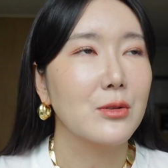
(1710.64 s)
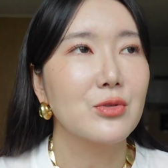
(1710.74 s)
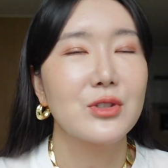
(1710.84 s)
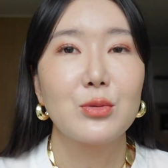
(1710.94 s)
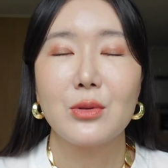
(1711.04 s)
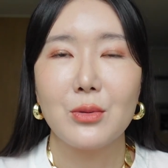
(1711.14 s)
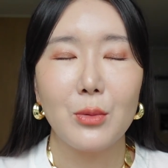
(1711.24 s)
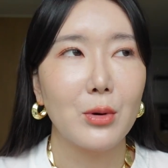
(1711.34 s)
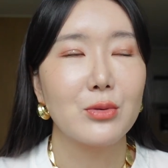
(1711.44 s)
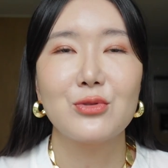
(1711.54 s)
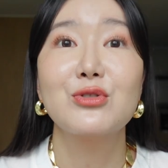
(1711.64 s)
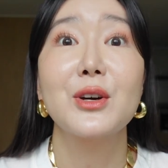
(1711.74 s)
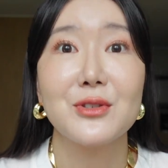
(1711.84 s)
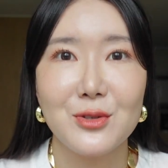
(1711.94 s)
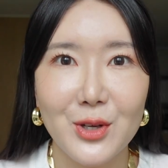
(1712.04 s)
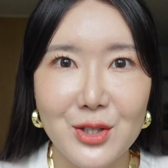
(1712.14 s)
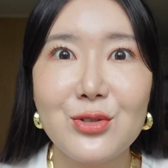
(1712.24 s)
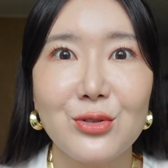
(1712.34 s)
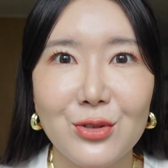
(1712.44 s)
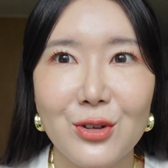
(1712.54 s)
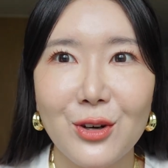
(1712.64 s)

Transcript: Uh, two thousand twenty-two.